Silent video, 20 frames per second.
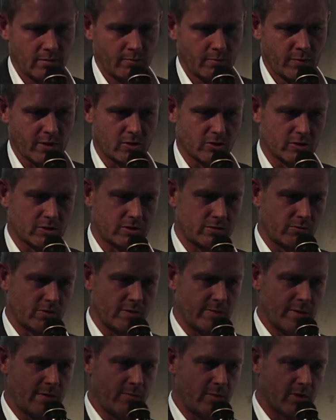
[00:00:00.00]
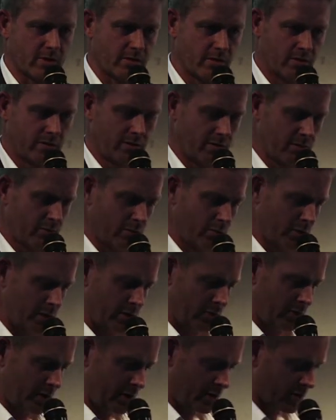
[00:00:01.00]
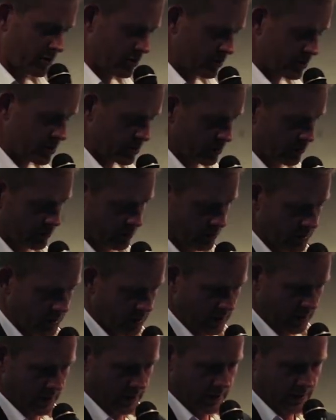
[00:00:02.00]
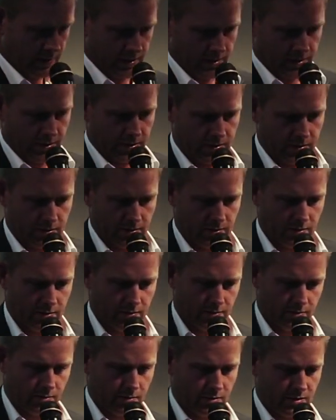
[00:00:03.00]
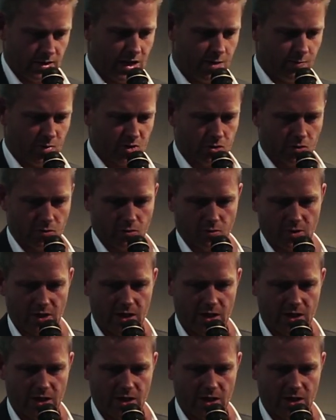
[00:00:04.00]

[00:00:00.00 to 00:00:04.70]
Because remember, when you go to Amazon or